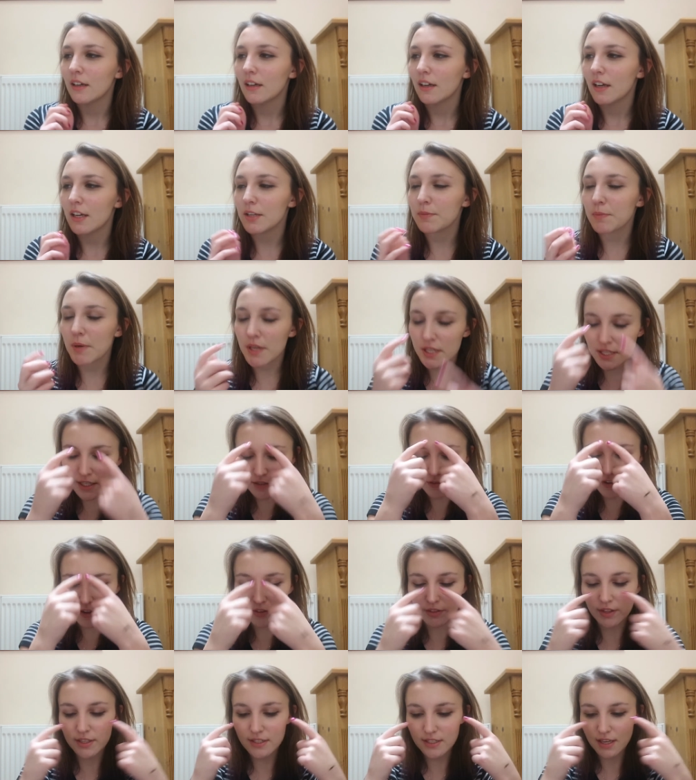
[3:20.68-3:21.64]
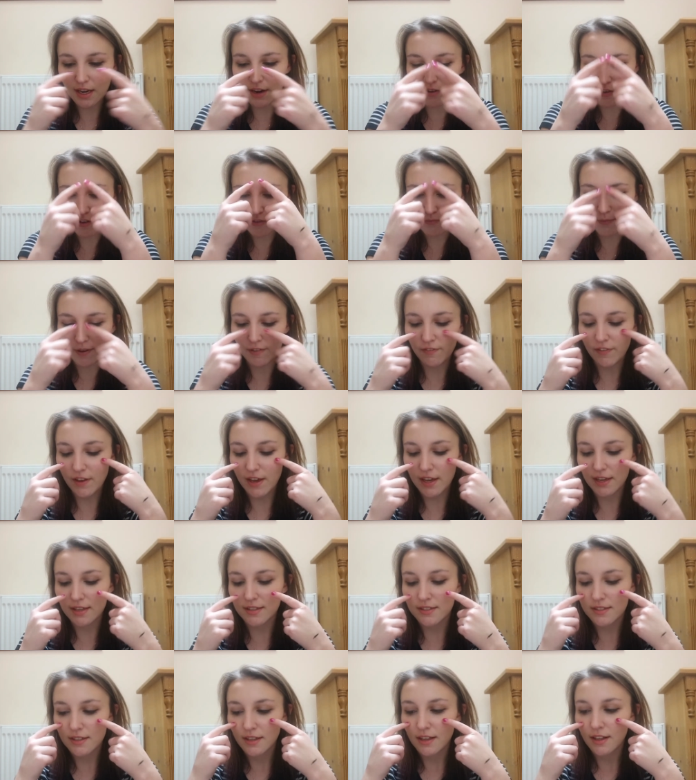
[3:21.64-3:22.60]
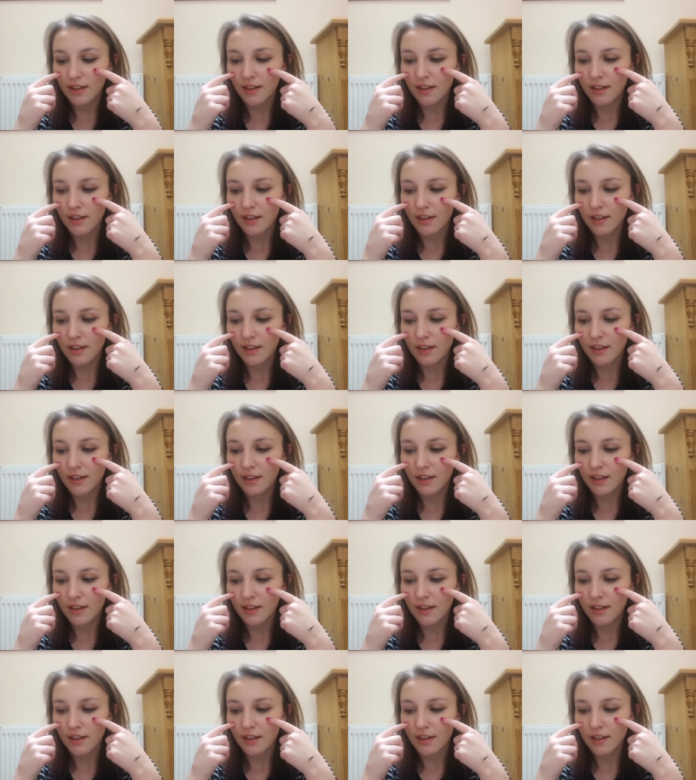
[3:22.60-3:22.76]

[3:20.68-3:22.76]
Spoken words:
especially around this area of my face,